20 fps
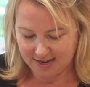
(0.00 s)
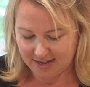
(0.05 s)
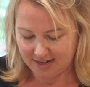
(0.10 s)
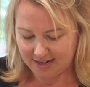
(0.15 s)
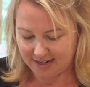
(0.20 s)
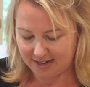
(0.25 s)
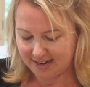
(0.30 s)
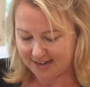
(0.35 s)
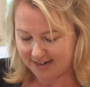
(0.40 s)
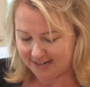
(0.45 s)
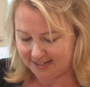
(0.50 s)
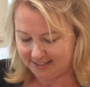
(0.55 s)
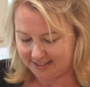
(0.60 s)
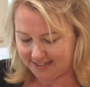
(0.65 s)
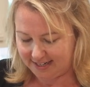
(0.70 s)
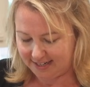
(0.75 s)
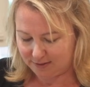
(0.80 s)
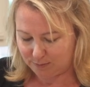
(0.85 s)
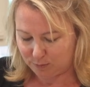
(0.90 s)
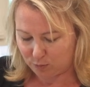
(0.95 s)
And it kind of
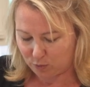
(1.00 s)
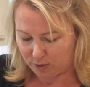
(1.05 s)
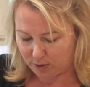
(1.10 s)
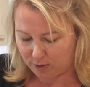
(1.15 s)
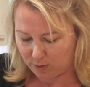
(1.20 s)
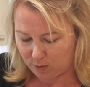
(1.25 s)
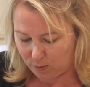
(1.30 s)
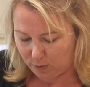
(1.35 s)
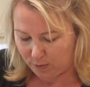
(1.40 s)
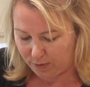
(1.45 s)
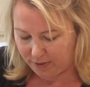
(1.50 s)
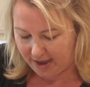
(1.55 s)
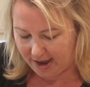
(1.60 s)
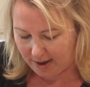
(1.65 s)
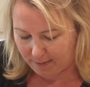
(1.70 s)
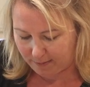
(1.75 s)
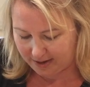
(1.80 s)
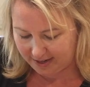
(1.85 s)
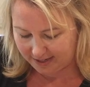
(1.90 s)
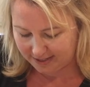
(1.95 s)
stays more whole
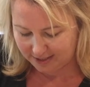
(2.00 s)
that way